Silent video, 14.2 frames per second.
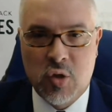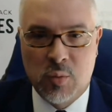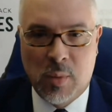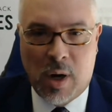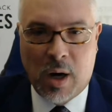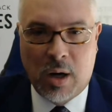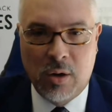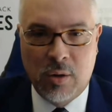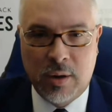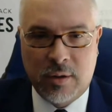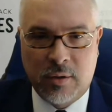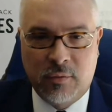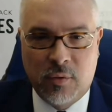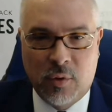
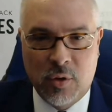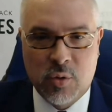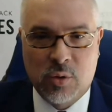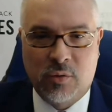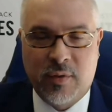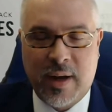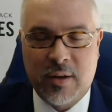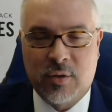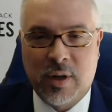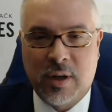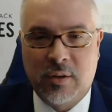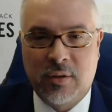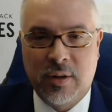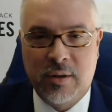Tomorrow at this virtual Fast Track